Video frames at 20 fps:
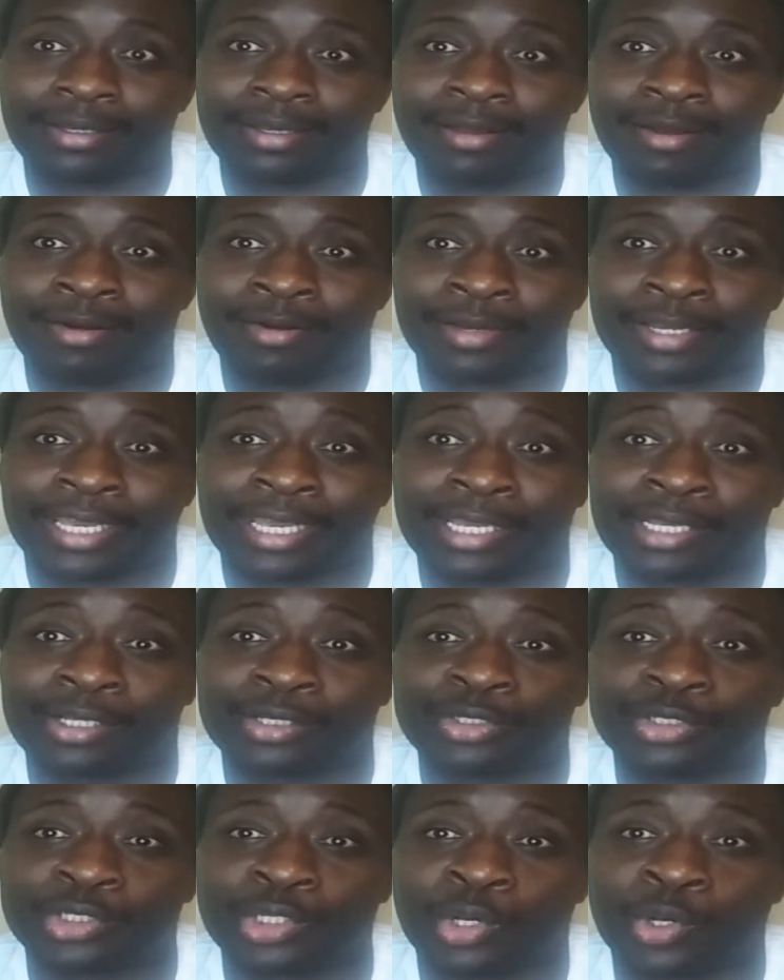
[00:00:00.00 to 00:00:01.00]
Okay,
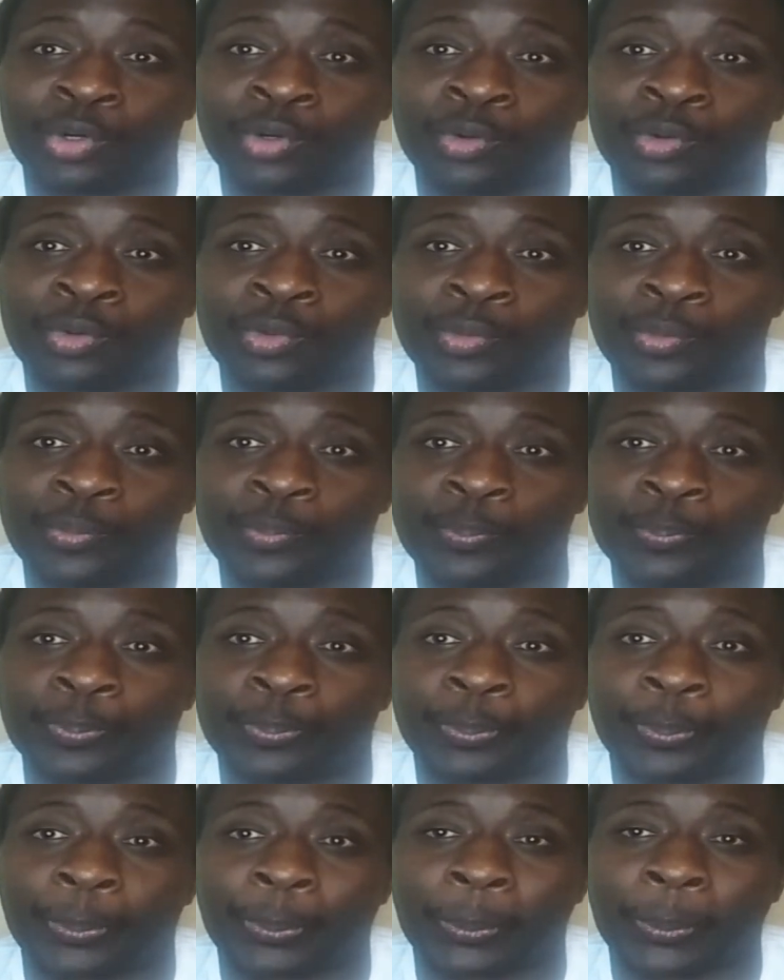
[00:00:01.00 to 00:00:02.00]
so,
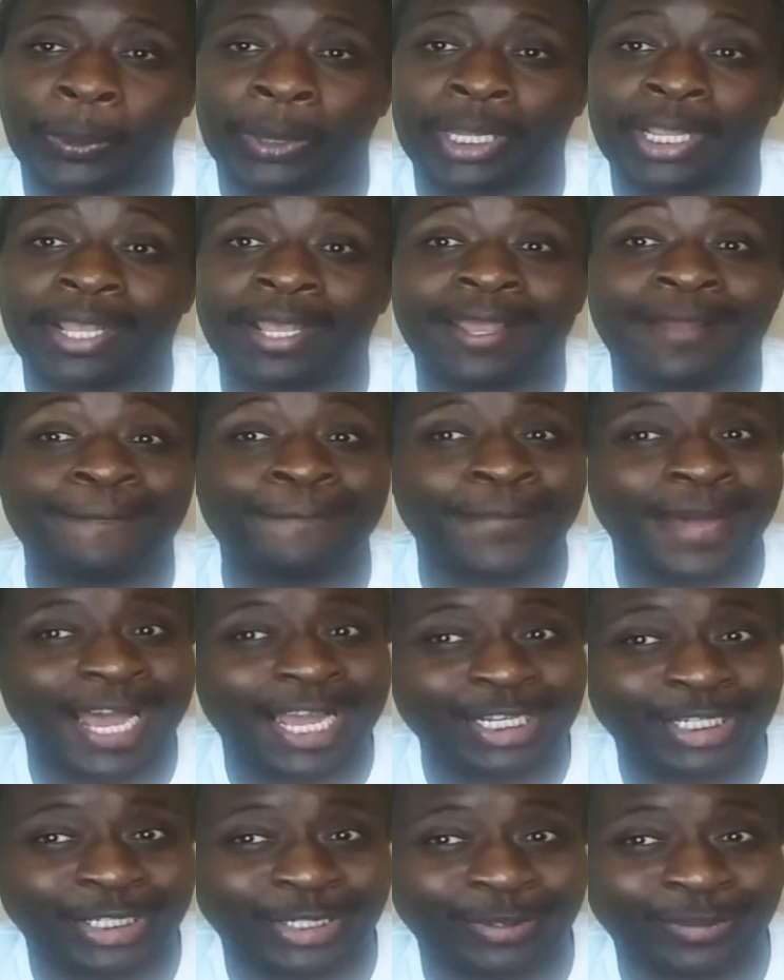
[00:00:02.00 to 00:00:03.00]

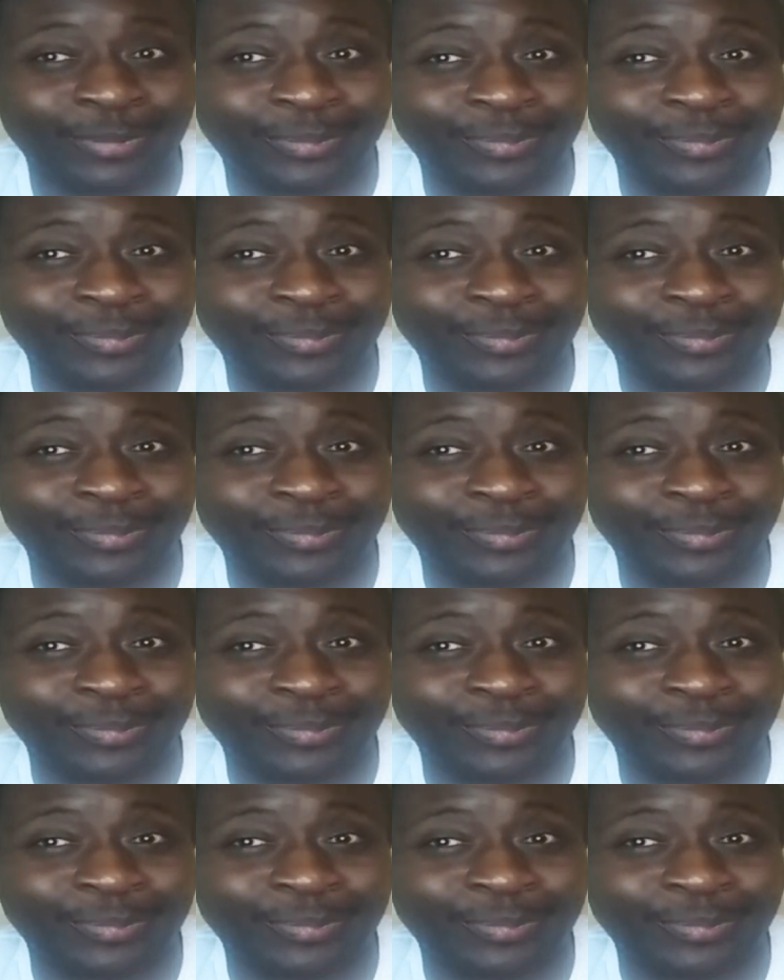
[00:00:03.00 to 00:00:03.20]
mind you,